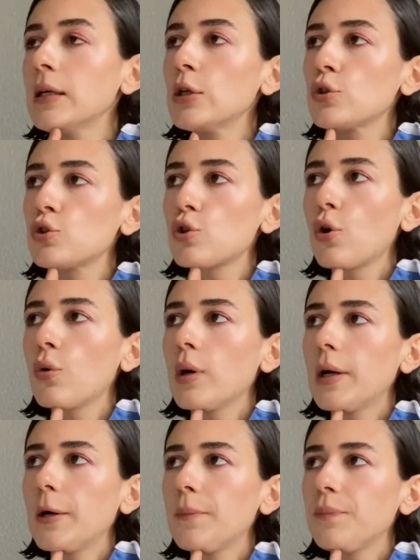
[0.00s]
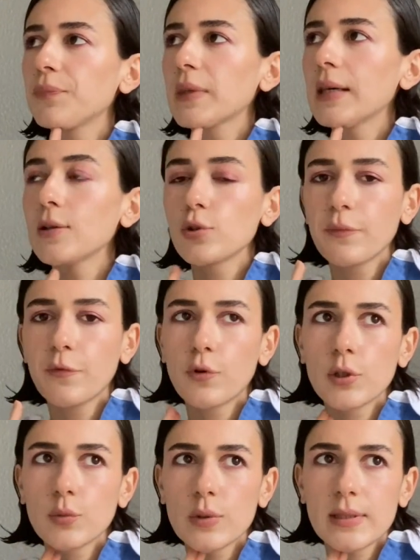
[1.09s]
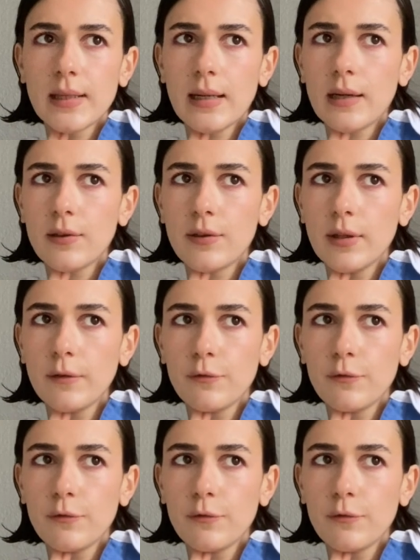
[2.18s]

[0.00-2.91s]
So Tom Ford was there, I think,